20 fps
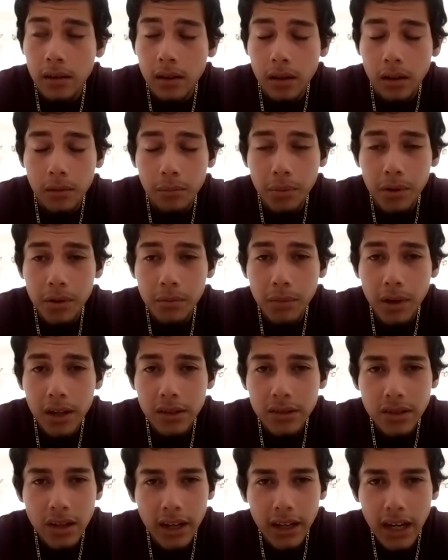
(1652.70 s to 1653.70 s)
Pretty
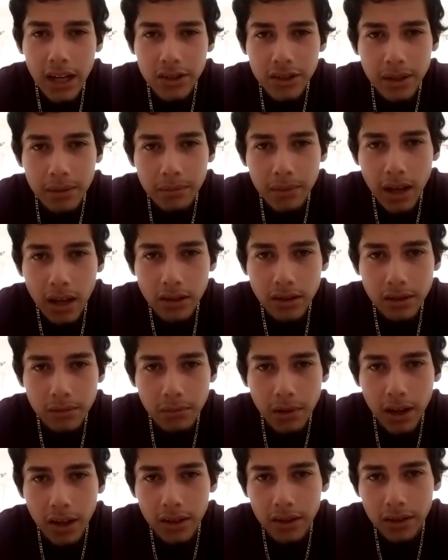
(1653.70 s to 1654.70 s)
much, I got shipped out to
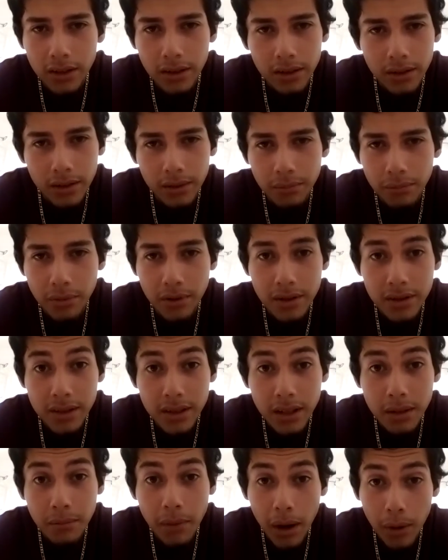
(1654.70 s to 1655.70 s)
my other
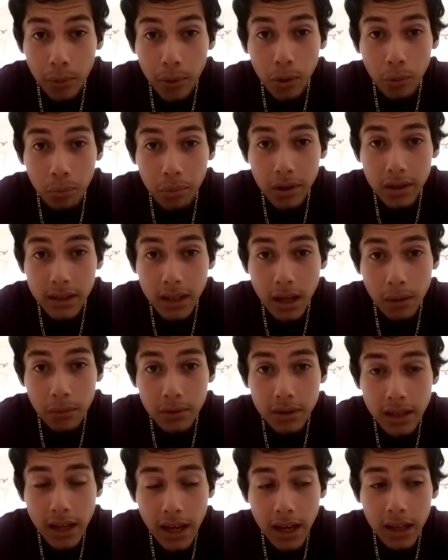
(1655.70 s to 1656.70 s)
prison, my real prison I
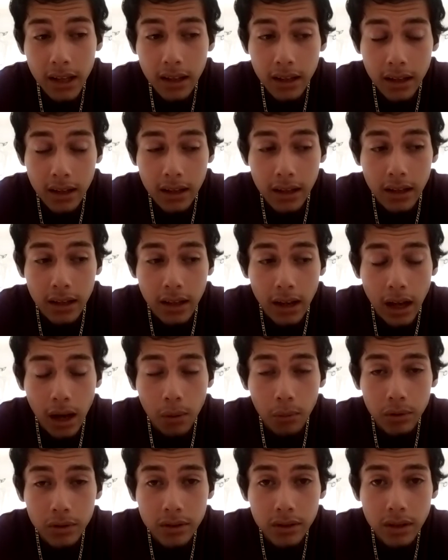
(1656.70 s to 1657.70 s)
was at. I
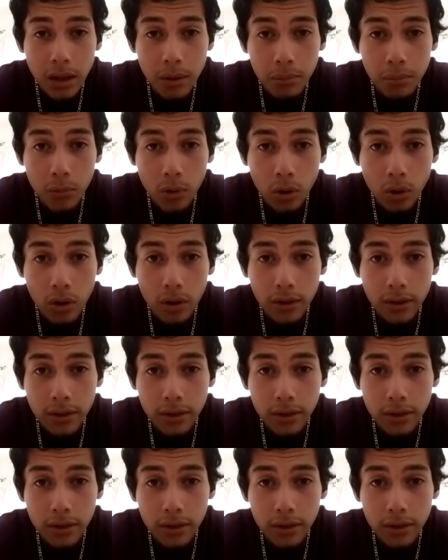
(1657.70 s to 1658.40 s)
was up north.